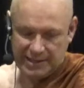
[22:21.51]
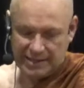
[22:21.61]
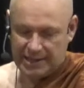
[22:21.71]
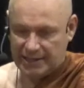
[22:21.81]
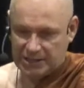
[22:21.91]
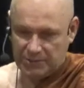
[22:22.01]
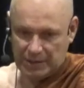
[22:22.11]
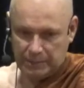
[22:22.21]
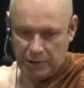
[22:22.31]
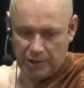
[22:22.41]
Yeah, takes away
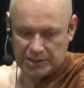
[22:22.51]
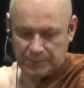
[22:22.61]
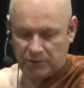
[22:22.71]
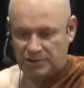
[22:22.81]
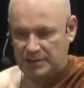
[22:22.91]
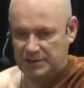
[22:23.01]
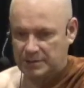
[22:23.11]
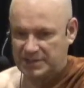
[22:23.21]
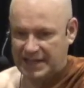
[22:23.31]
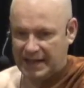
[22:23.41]
the pus, puts on
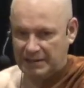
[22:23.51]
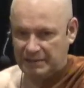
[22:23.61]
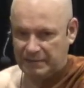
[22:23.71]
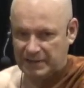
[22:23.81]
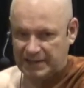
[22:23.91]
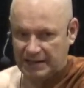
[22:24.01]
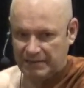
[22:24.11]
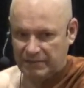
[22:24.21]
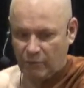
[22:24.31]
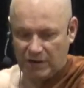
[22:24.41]
some salve,
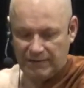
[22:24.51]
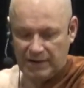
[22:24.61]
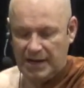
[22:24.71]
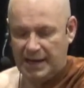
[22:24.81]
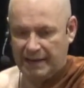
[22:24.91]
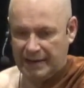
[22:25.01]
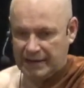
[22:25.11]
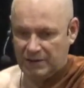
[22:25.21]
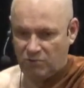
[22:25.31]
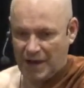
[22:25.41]
salve or whatever, and then
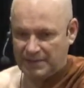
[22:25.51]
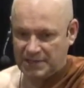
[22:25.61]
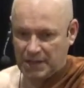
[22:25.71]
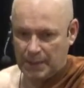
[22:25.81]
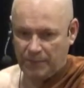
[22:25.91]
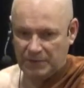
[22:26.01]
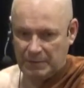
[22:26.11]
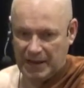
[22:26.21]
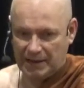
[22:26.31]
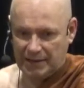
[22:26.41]
kind of wraps it up with a
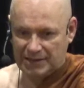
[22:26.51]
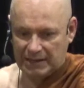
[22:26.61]
bandage.